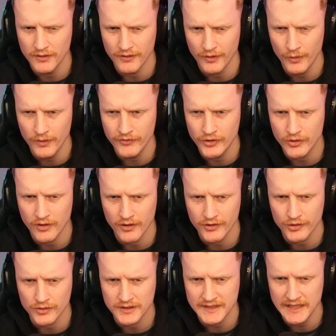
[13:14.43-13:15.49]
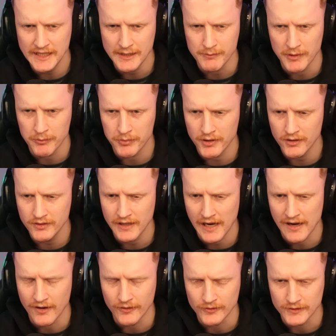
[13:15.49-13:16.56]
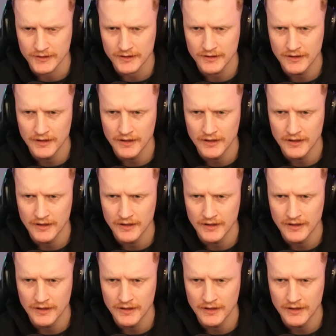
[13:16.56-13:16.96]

who have you got on your team? A bloodhound?